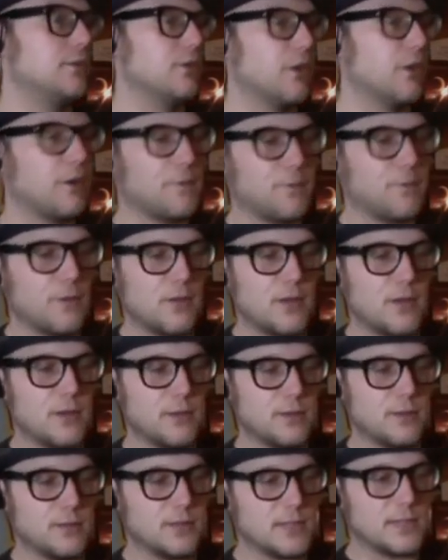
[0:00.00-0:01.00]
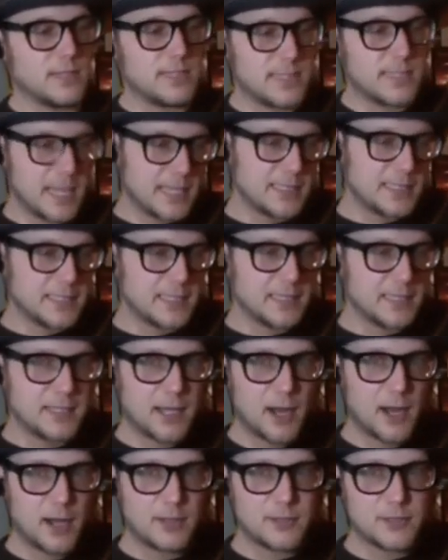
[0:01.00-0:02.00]
look for those dented
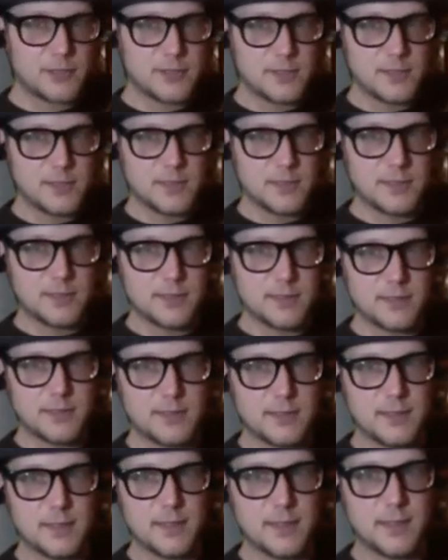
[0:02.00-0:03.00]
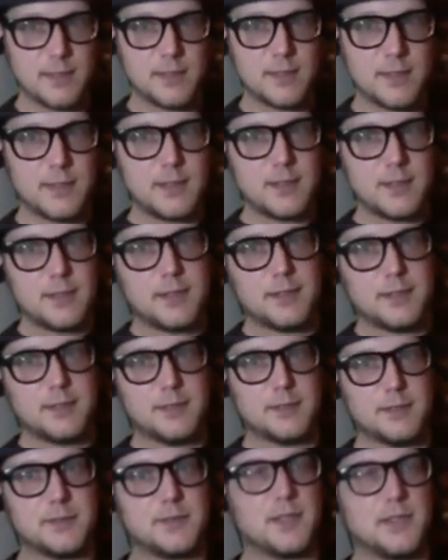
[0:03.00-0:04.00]
consciousnesses, you know,
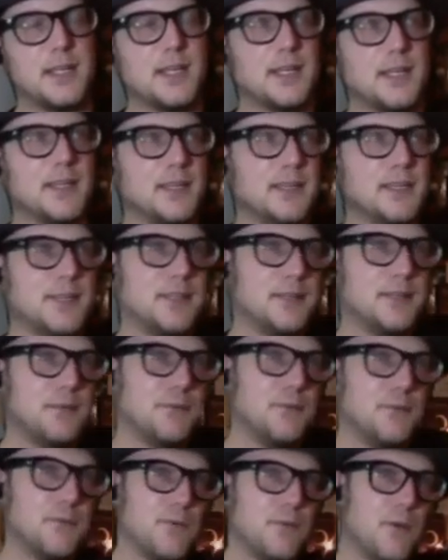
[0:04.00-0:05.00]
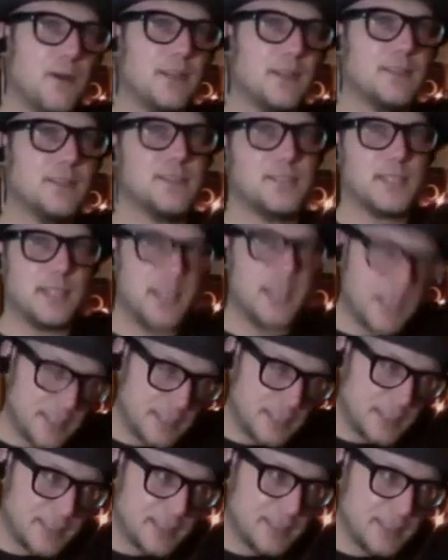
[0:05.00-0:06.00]
those like ones that
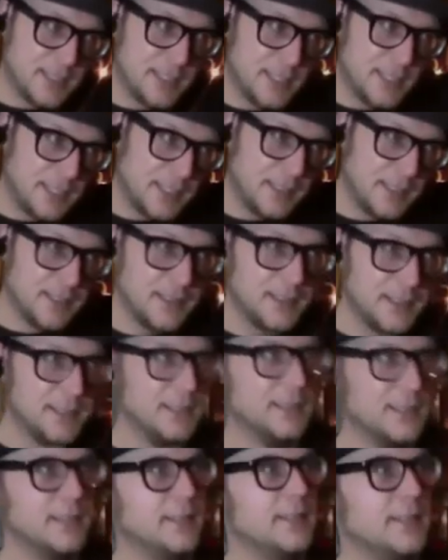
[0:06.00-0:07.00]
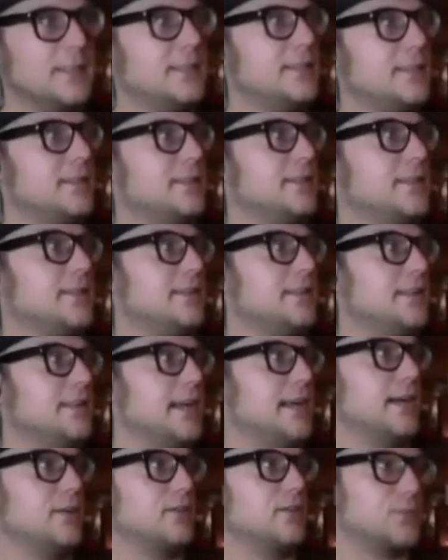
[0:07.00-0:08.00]
kind of glean
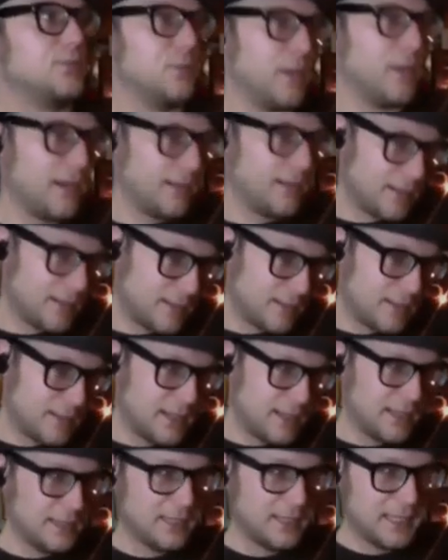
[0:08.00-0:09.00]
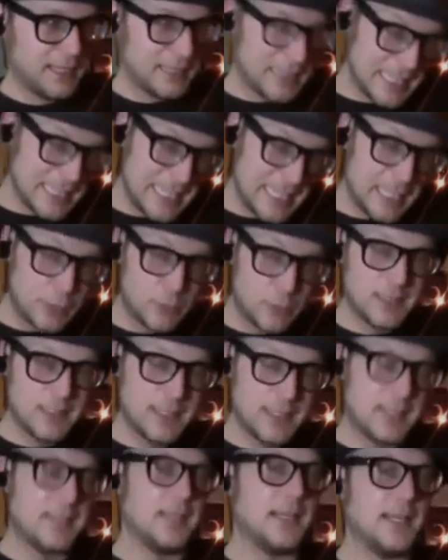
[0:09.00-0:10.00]
elsewhere and like
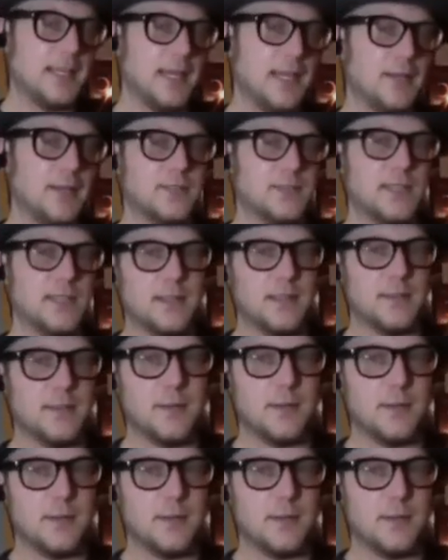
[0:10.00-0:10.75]
literally think outside the